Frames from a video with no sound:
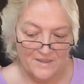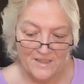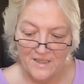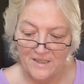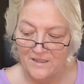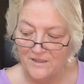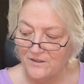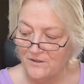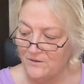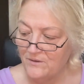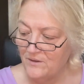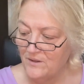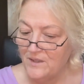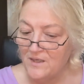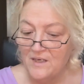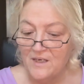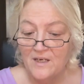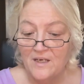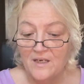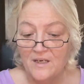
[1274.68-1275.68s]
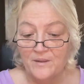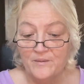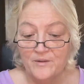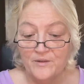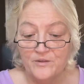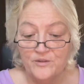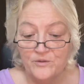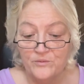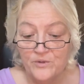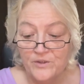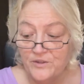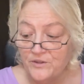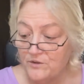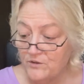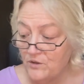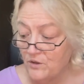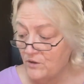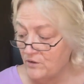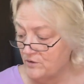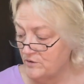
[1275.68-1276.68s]
thank you. I'm going to read the
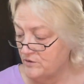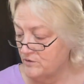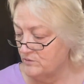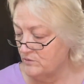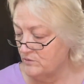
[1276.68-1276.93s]
cards